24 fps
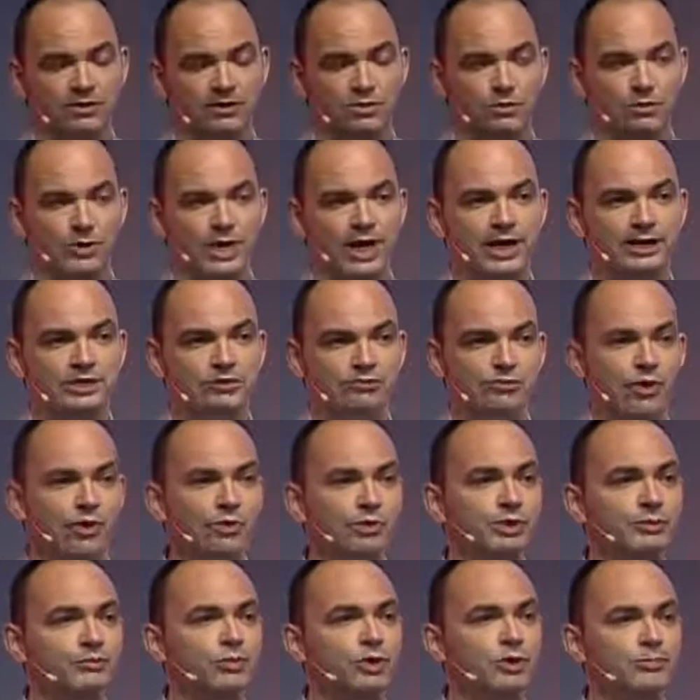We had a
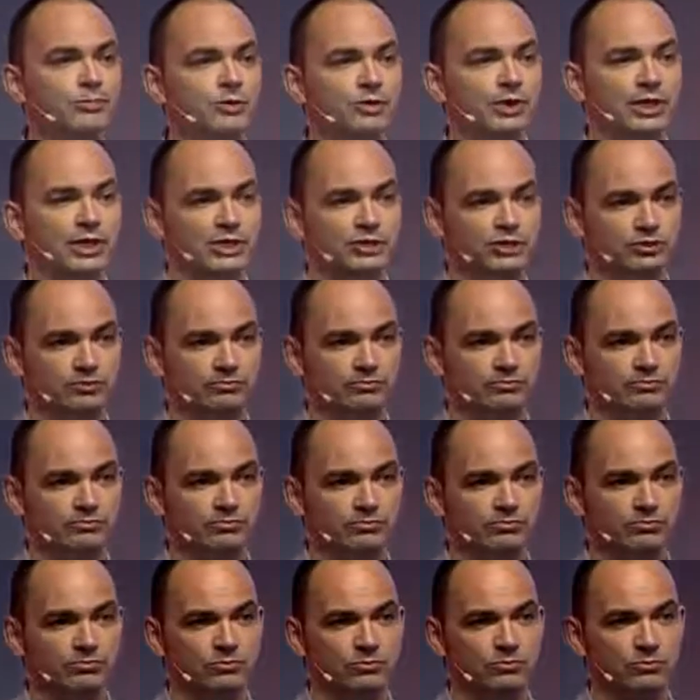growing population
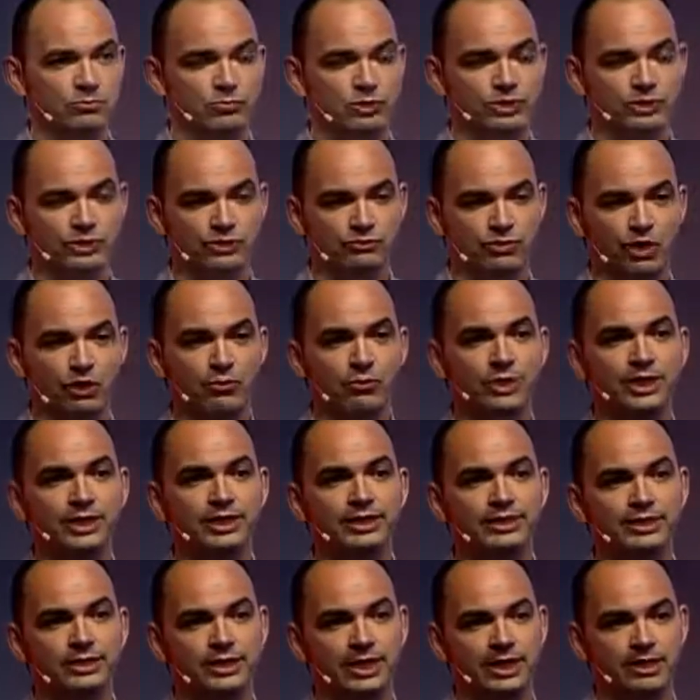with a growing
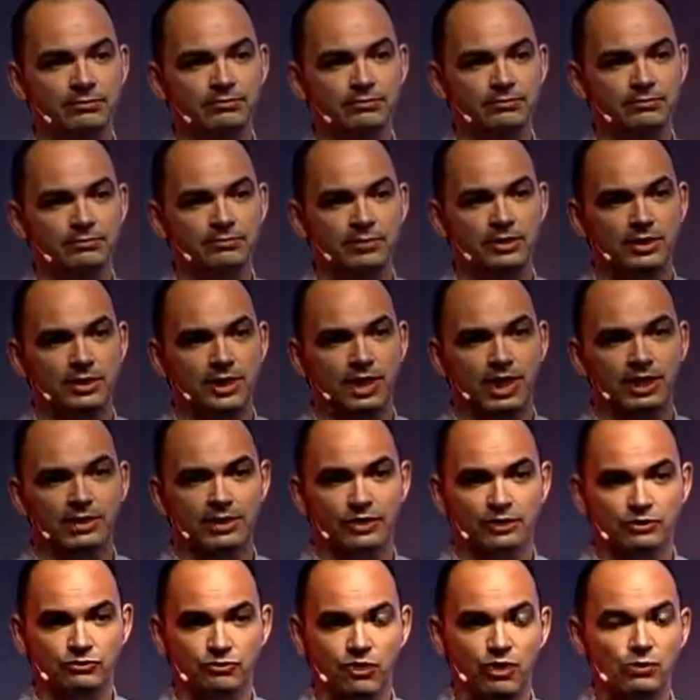income and
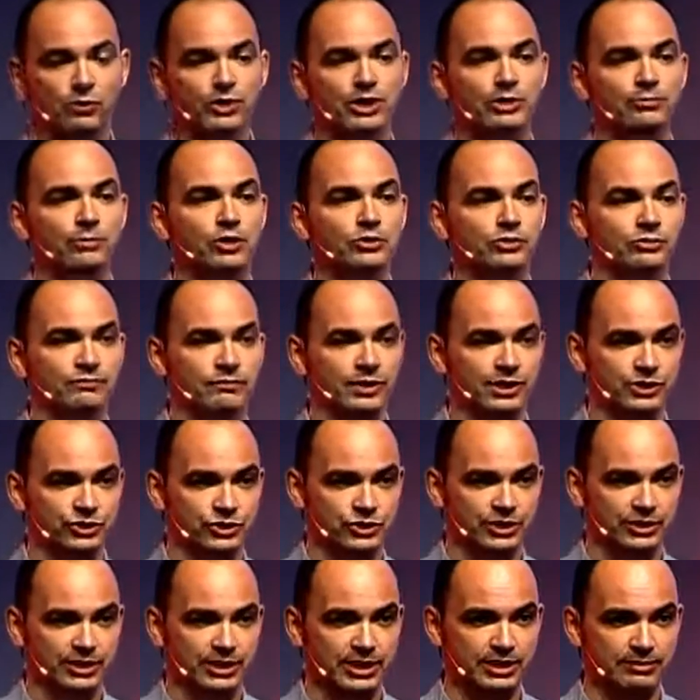a growing amount of leisure
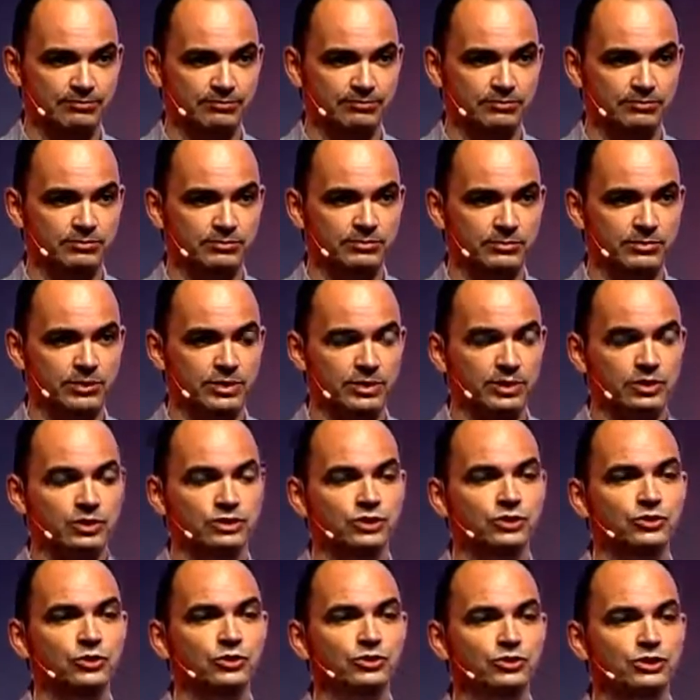time.
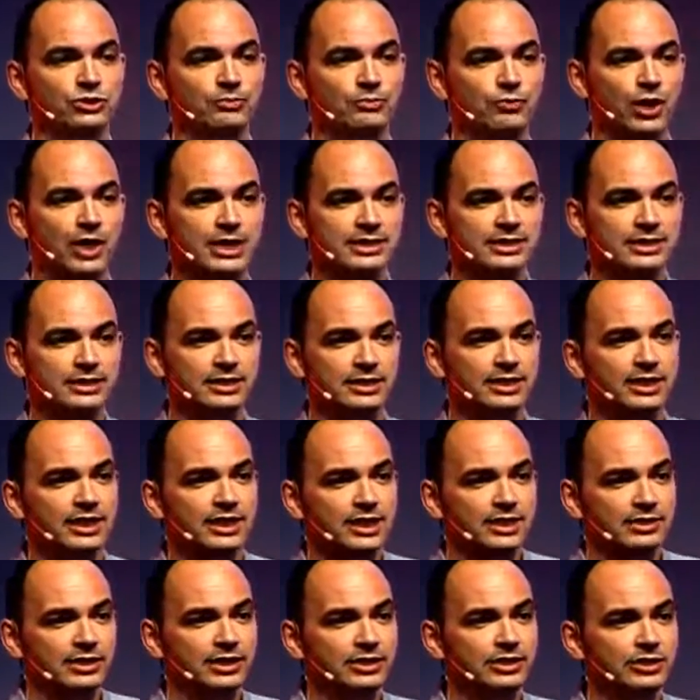So no surprisingly
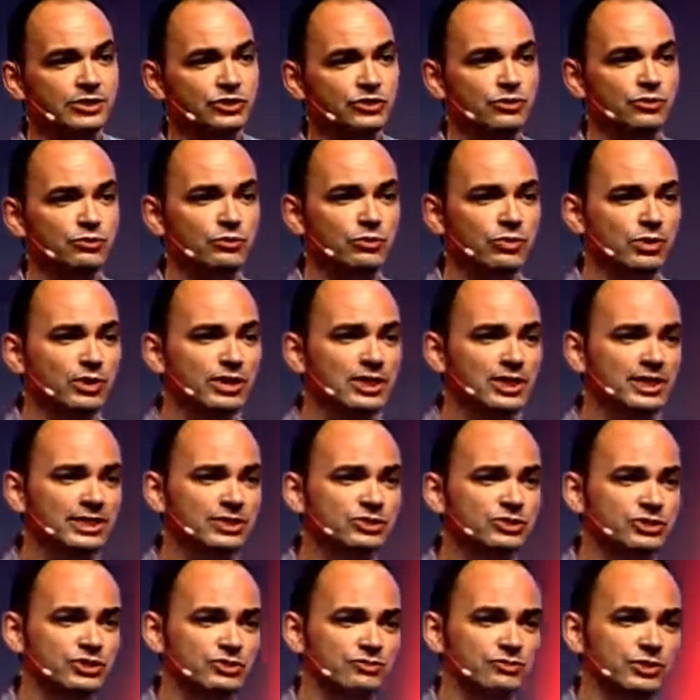that a new
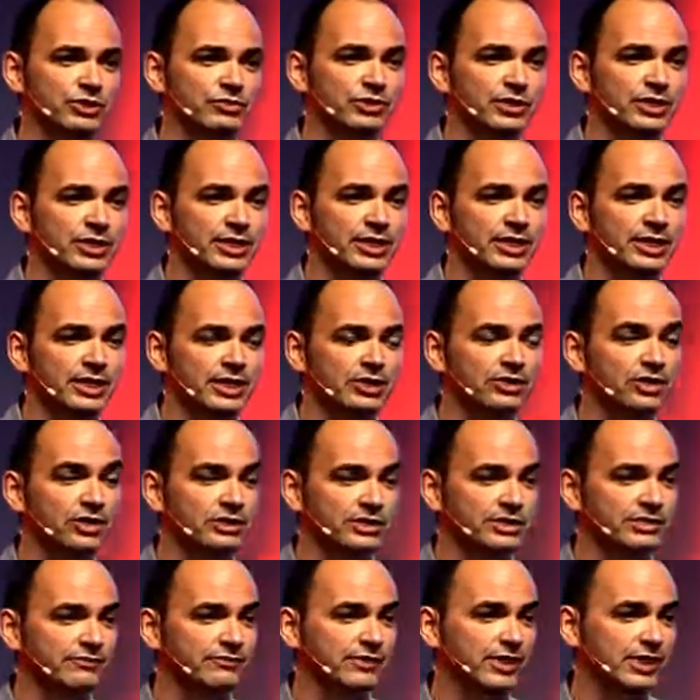industry really got
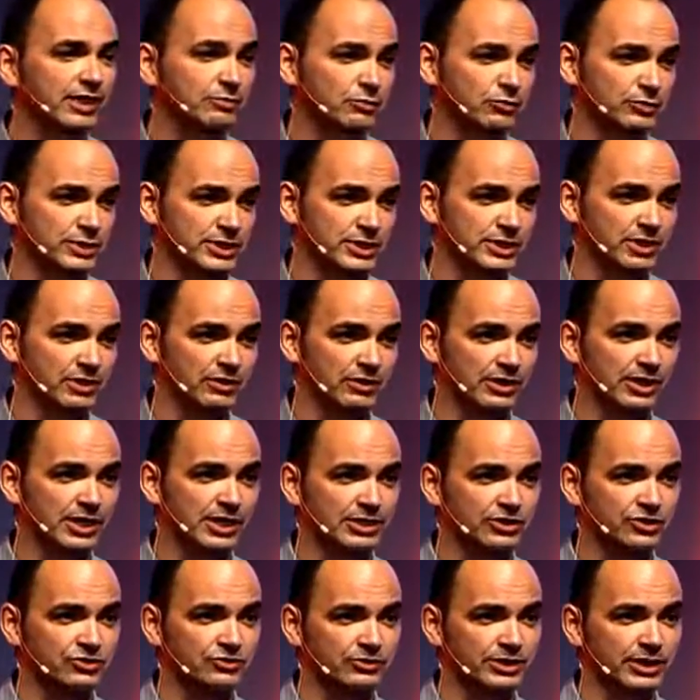developed within our
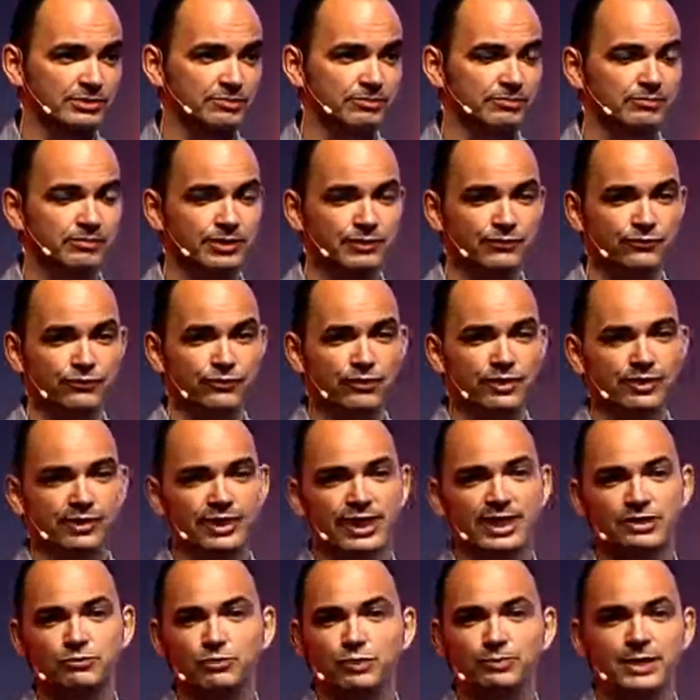country. Before
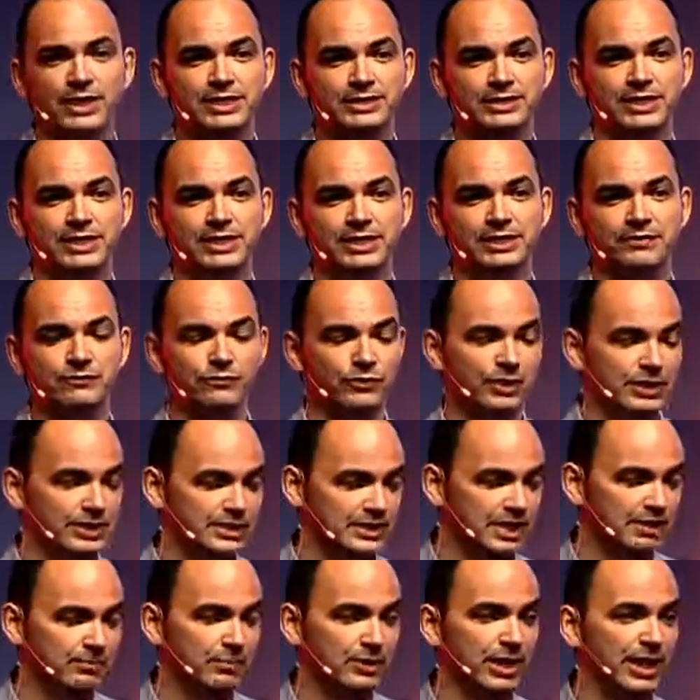that, we basically, for
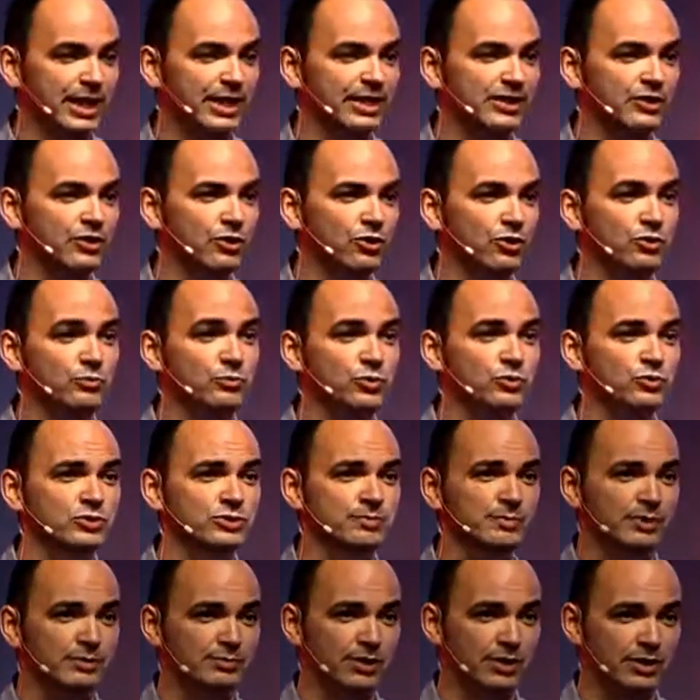example, had no
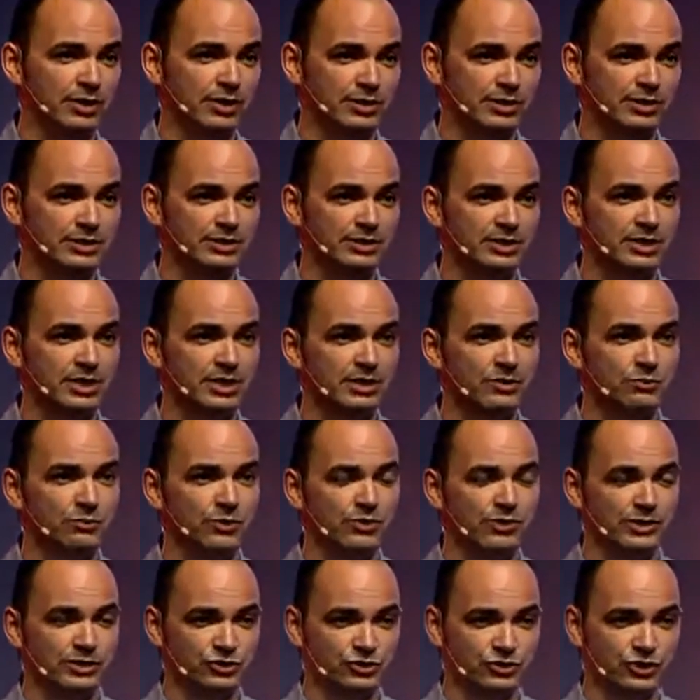amusement parks
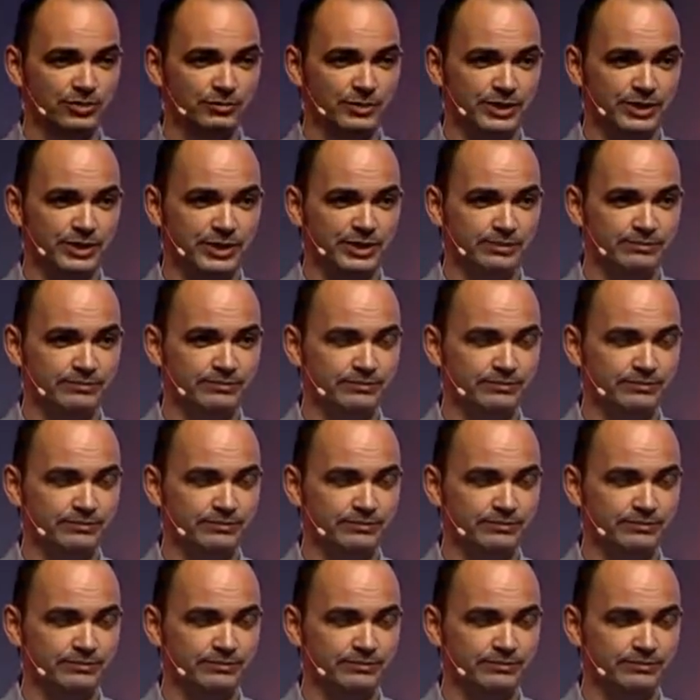within Germany.